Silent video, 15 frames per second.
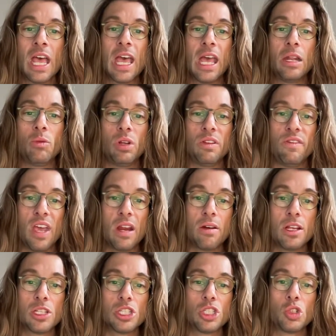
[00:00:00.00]
and with
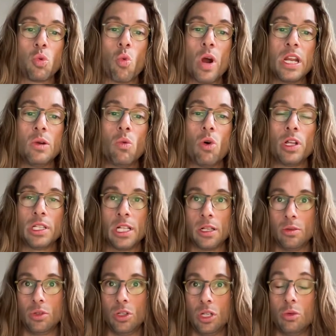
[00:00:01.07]
variance 21
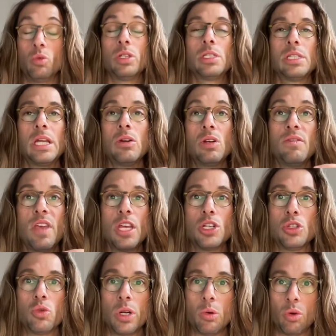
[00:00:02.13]
kilonewtons, with standard
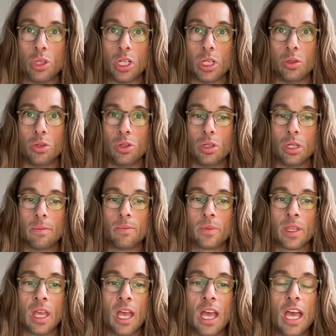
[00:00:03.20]
deviation 21 kilonewtons.
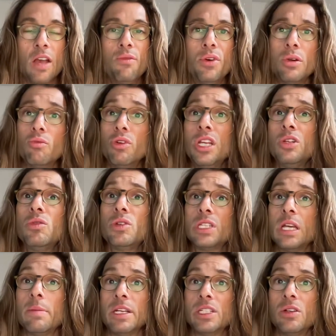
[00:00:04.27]
If we redo the
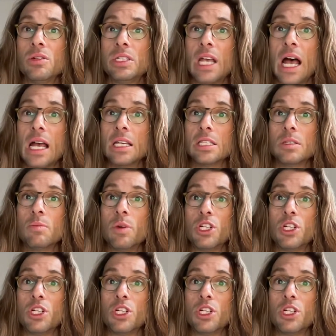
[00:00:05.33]
same exercise, but